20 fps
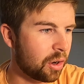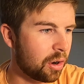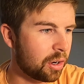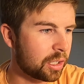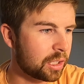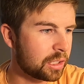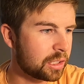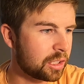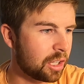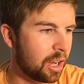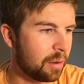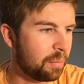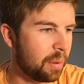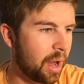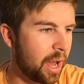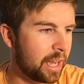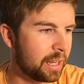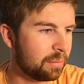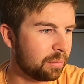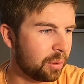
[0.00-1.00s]
Arkansas
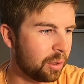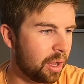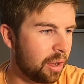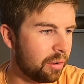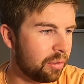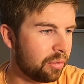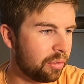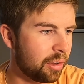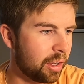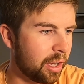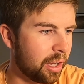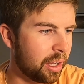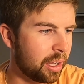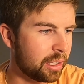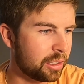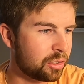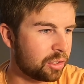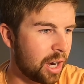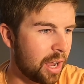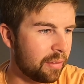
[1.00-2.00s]
Pine Bluff
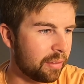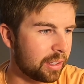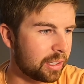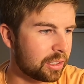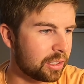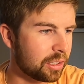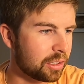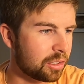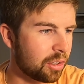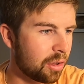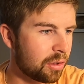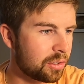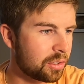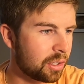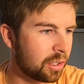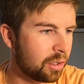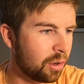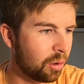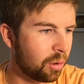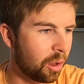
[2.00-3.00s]
uh, traveling to
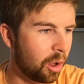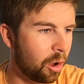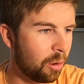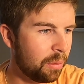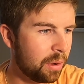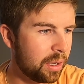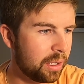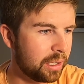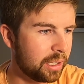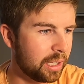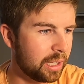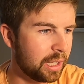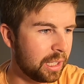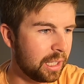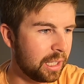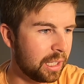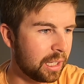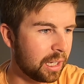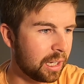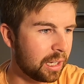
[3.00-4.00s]
Tulsa, Oklahoma, in
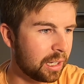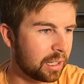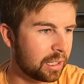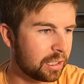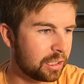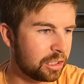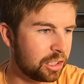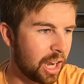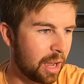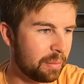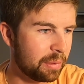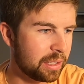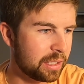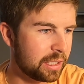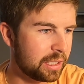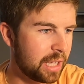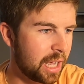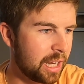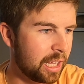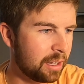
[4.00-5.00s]
the uh, Chapman
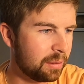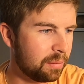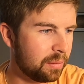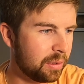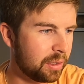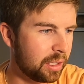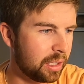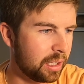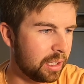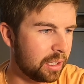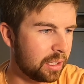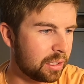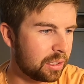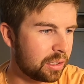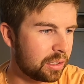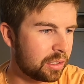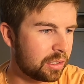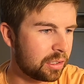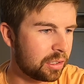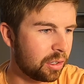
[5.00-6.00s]
Stadium, the
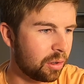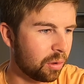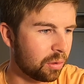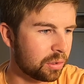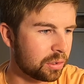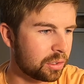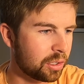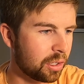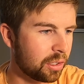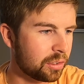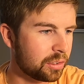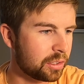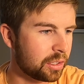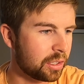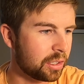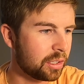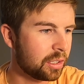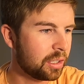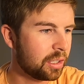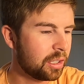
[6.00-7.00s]
Golden
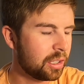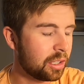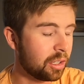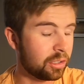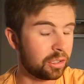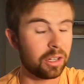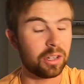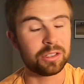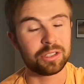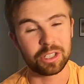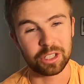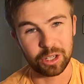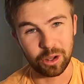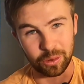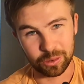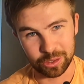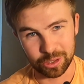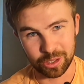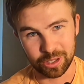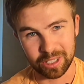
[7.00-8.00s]
Tulsa, uh, Tulsa
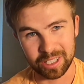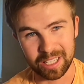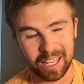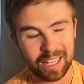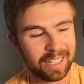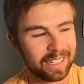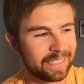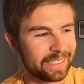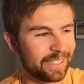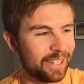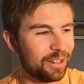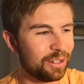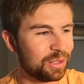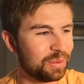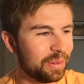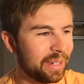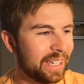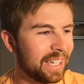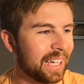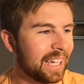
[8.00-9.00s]
Golden Hurricane,
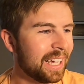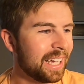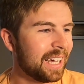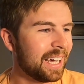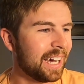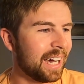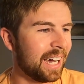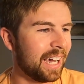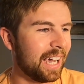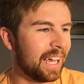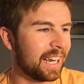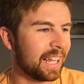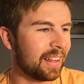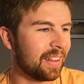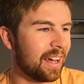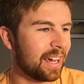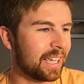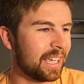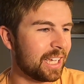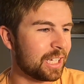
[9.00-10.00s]
excuse me. Uh, eight
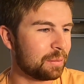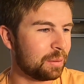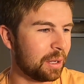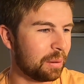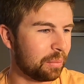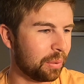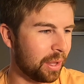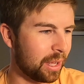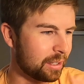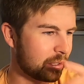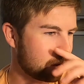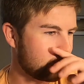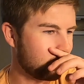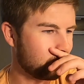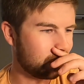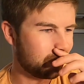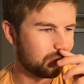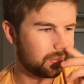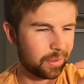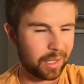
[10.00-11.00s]
o'clock, ESPN Plus.
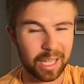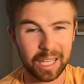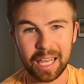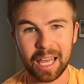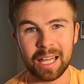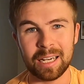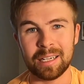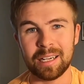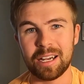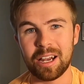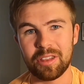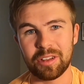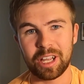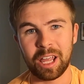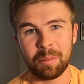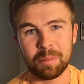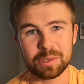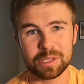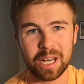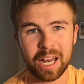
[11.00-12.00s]
Again, another
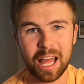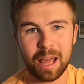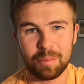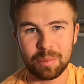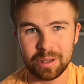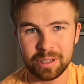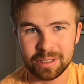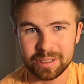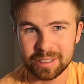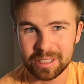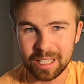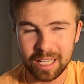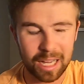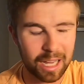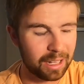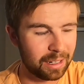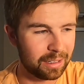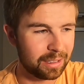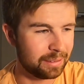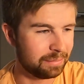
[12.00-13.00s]
game is going to happen.
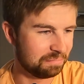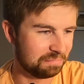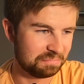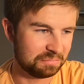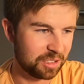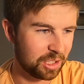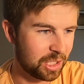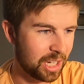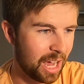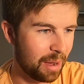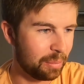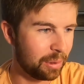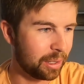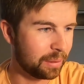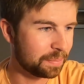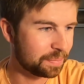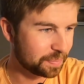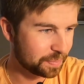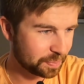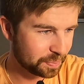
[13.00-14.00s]
Uh, just
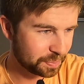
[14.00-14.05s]
happening.